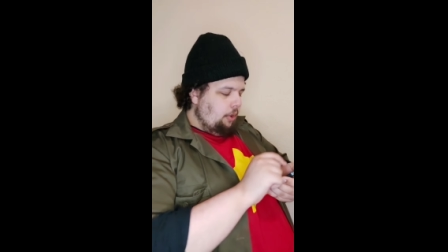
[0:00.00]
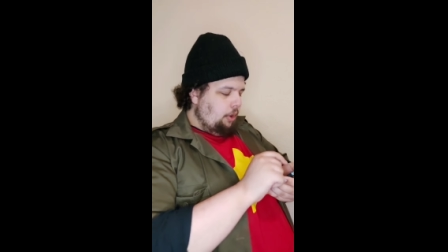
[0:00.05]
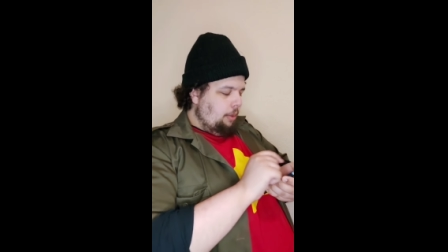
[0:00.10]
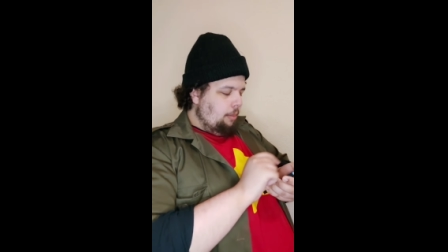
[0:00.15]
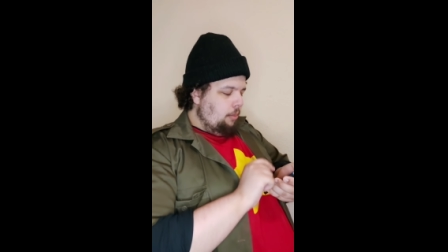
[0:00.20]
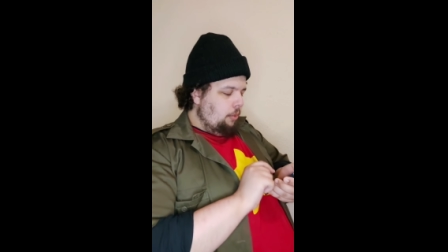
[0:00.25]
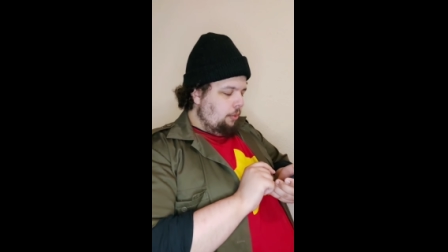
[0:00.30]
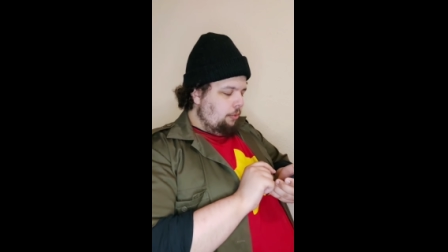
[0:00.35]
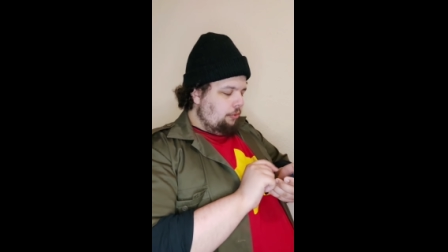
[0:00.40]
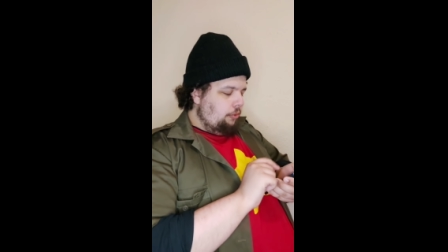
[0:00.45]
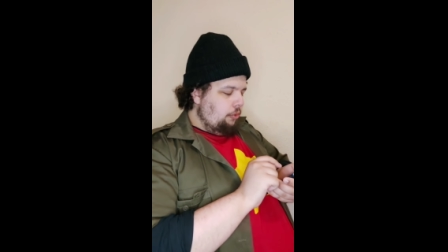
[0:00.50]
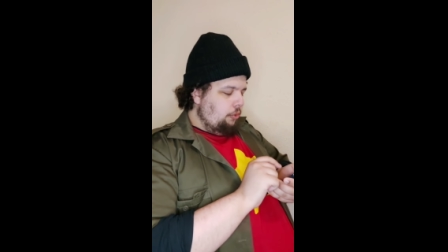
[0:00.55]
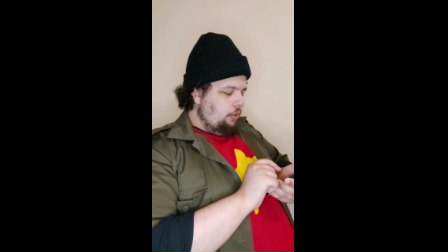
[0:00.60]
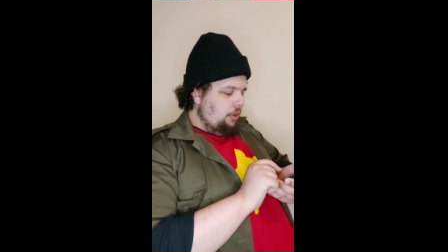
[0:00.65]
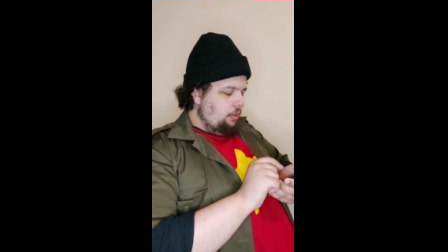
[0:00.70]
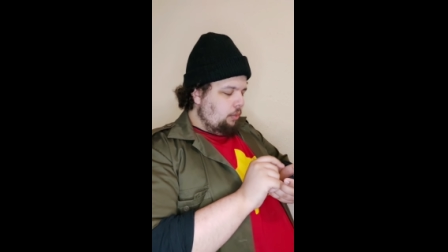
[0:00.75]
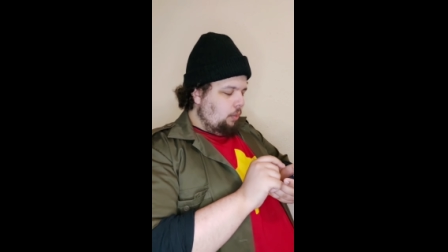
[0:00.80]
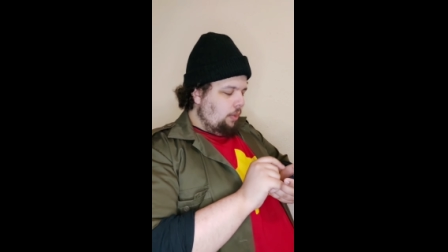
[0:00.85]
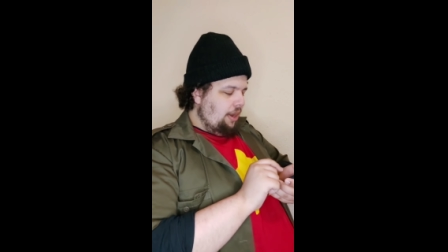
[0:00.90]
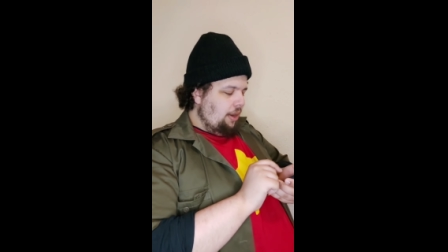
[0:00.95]
got a move to
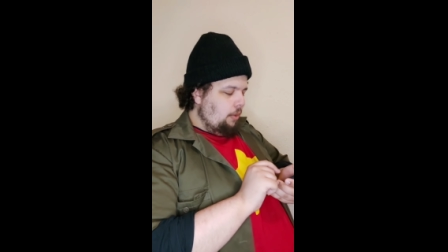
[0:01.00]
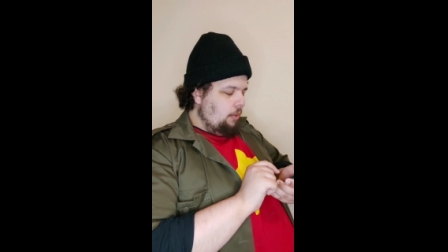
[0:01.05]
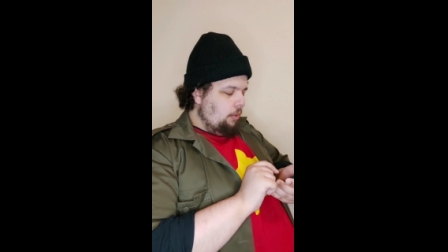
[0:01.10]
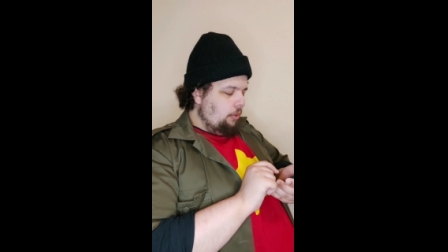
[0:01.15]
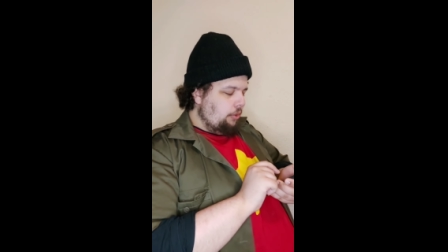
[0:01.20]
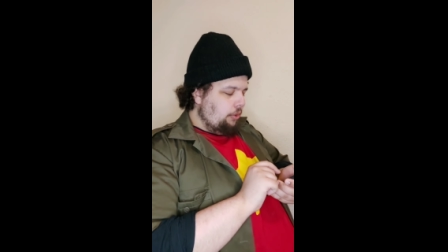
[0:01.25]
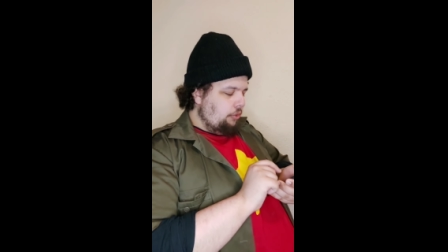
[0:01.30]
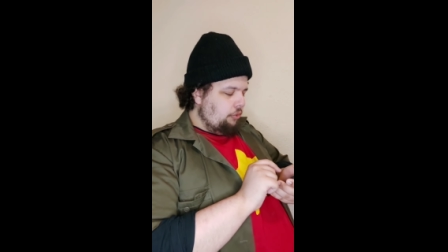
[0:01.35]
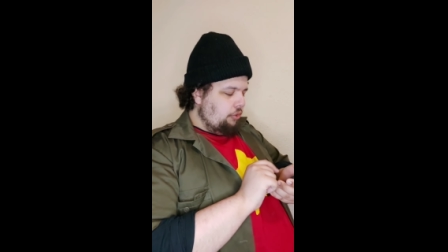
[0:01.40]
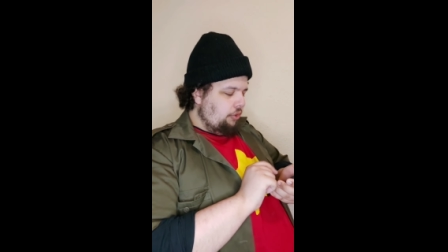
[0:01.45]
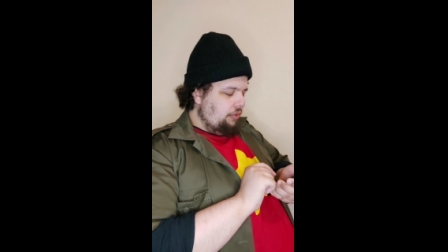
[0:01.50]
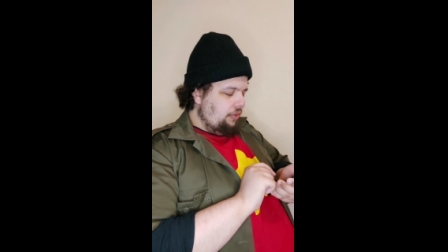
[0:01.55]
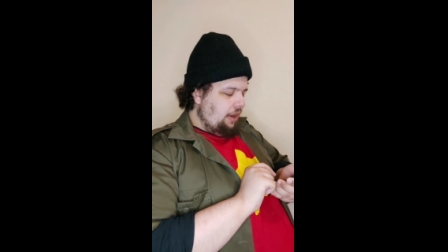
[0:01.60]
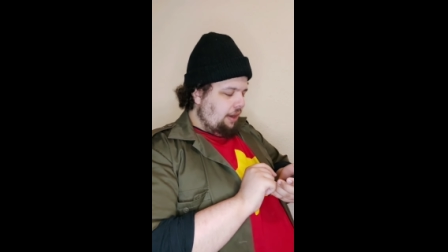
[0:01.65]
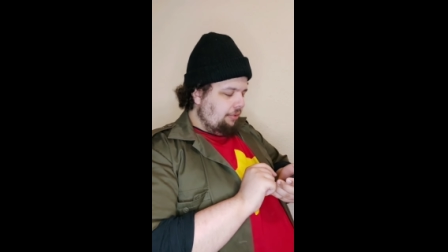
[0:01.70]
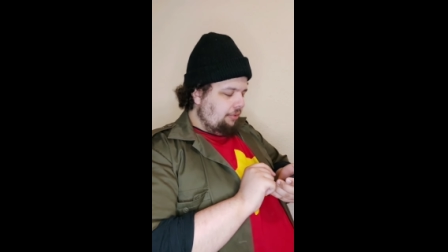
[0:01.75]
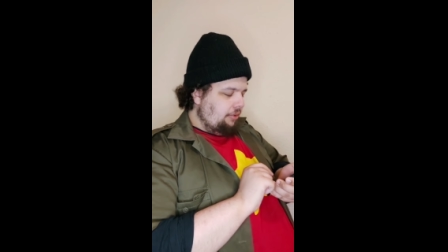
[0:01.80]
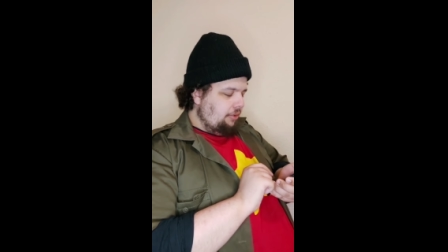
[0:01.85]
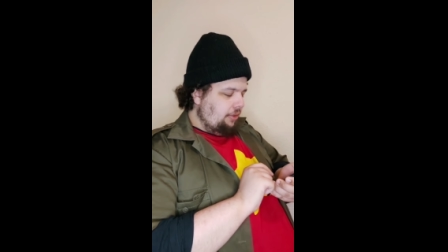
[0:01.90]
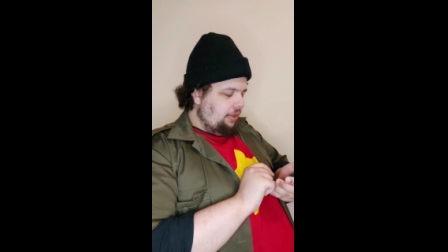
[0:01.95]
and wait order just
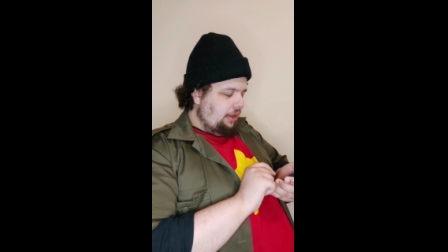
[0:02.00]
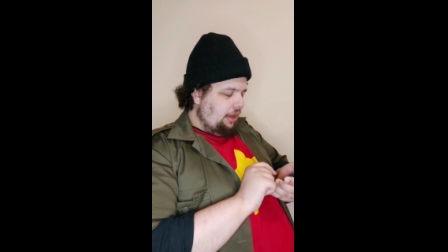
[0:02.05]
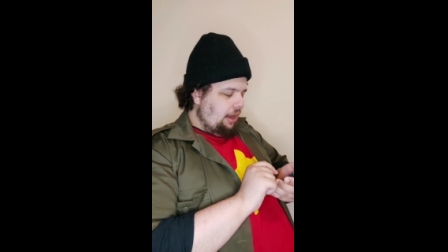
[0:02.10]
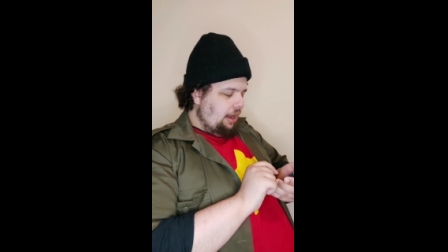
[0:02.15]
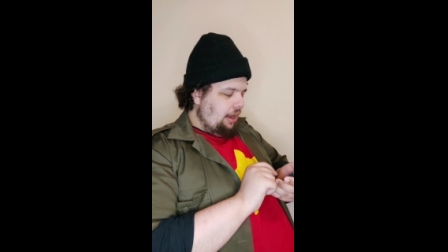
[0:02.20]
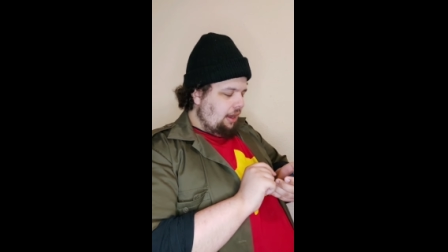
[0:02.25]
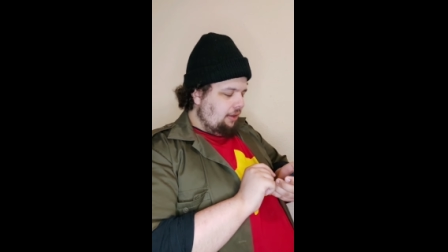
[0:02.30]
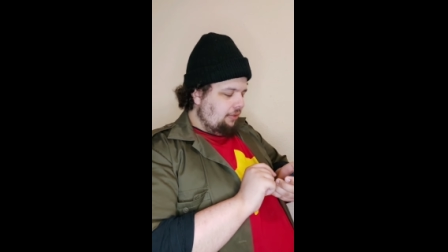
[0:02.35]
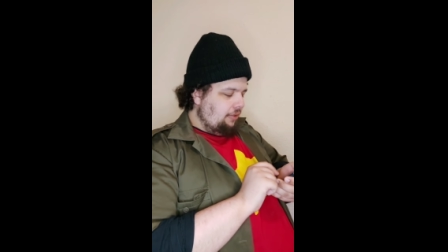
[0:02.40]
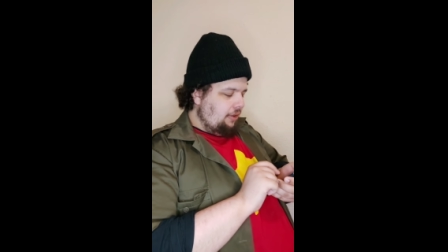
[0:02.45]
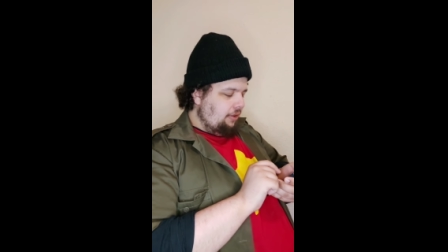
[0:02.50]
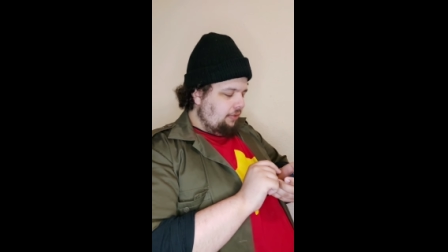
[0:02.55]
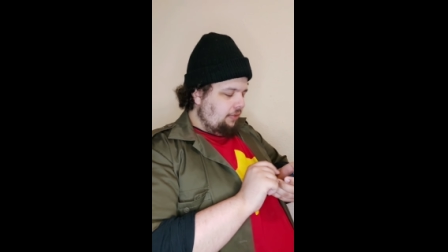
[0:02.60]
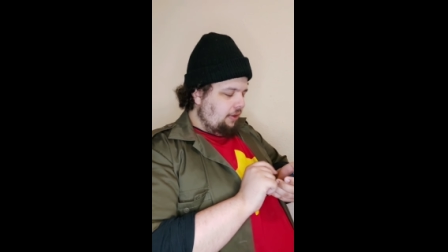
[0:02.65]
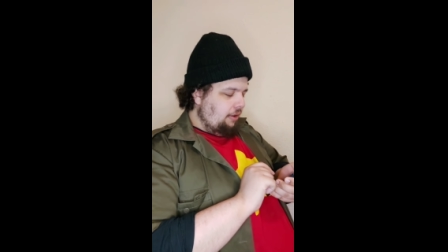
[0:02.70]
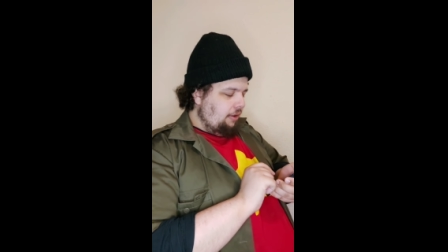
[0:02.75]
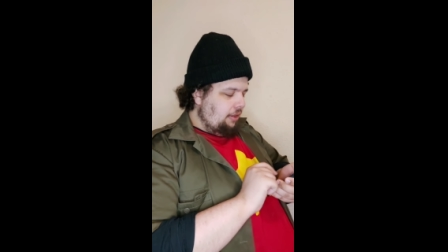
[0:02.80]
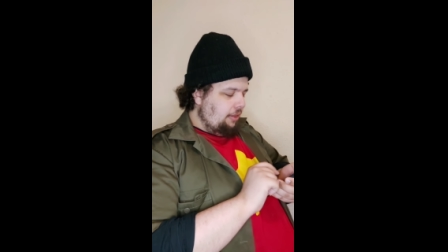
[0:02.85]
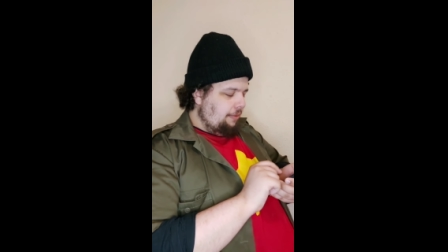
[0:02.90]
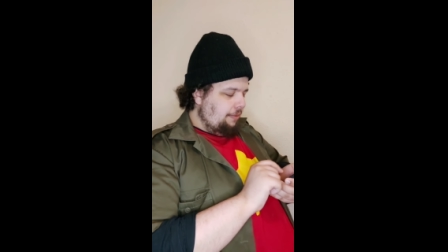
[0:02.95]
after the ISS
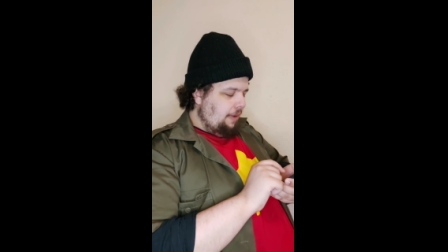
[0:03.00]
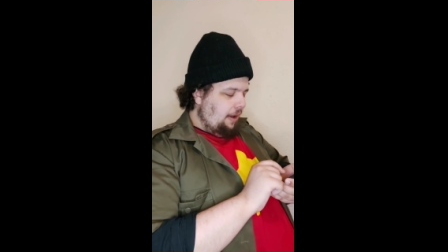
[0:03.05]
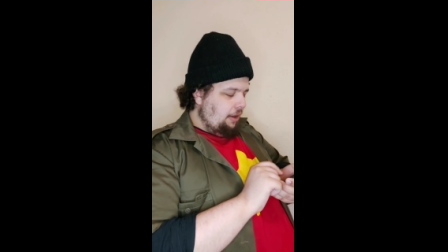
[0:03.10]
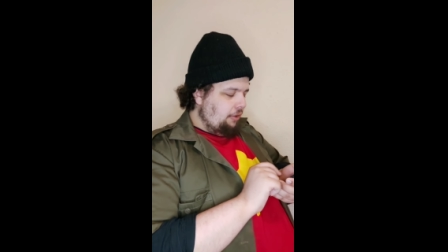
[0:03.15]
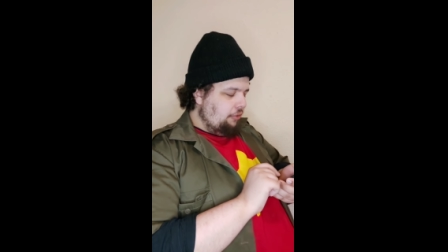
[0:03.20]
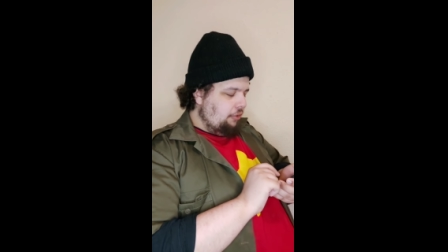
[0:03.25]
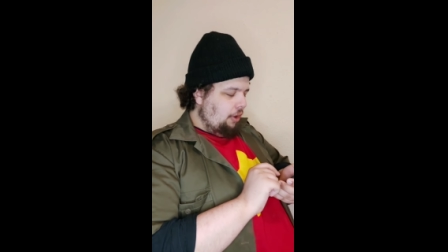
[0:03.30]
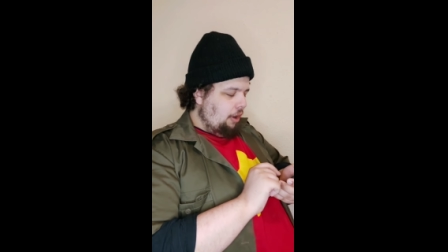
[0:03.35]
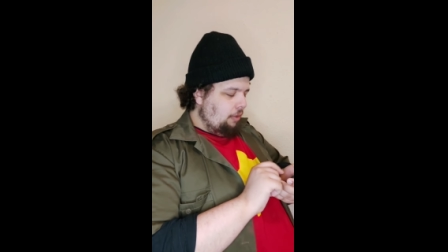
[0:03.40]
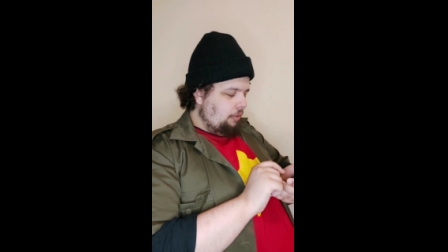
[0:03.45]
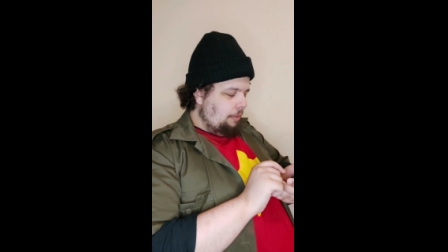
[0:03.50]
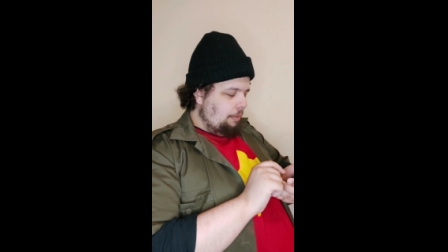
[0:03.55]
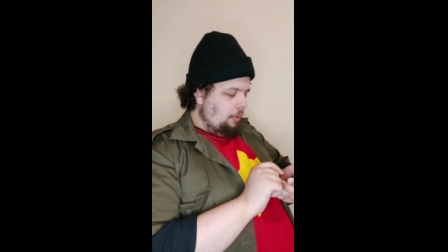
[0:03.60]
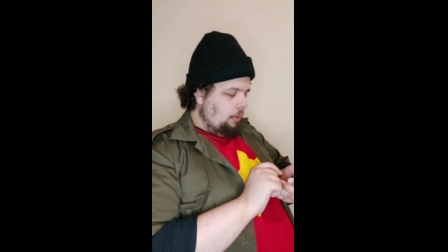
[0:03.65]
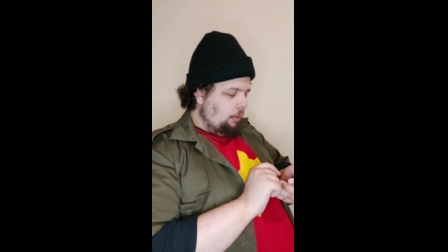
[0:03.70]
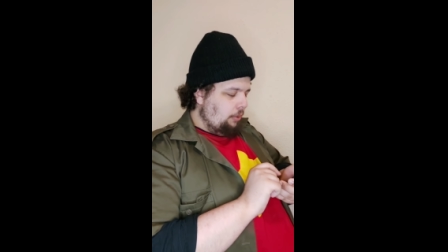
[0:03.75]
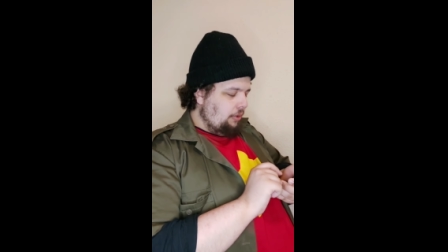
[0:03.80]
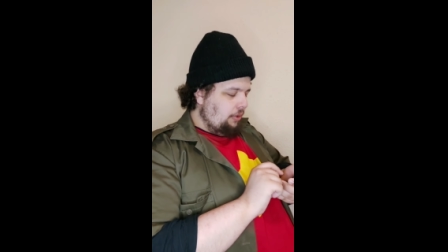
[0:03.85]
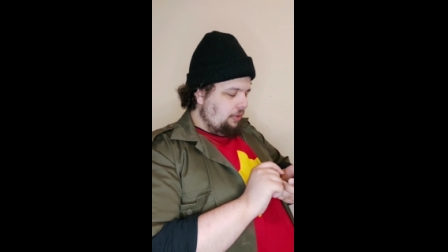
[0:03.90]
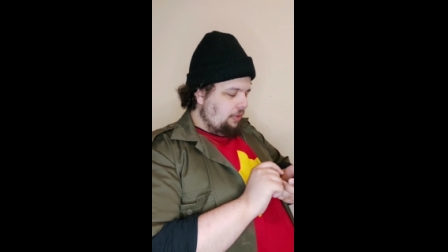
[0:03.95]
Terry the Fat Shark
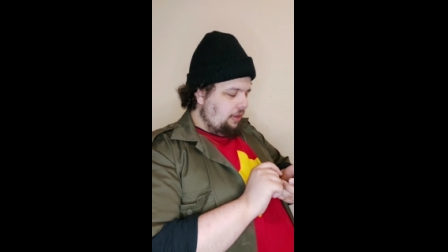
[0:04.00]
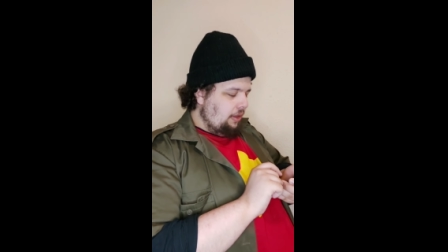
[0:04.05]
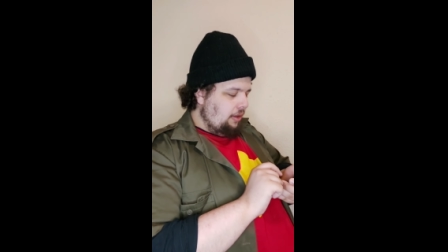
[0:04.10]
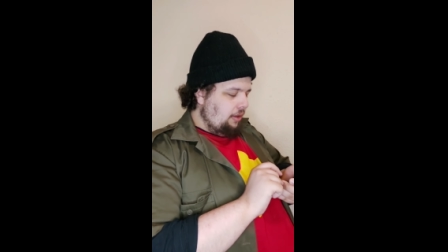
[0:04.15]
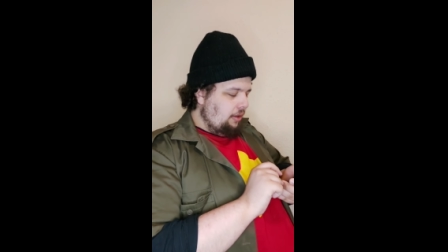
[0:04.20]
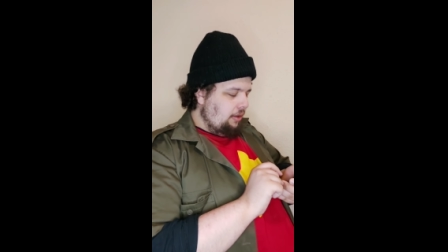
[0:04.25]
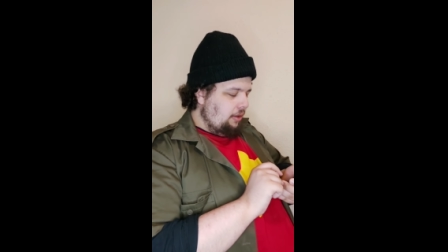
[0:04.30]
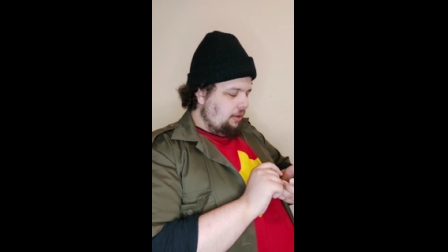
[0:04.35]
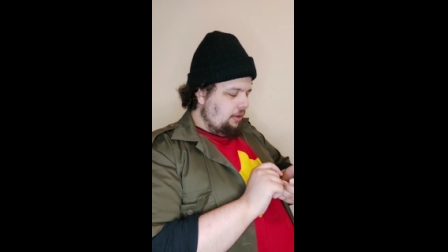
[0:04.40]
reported that.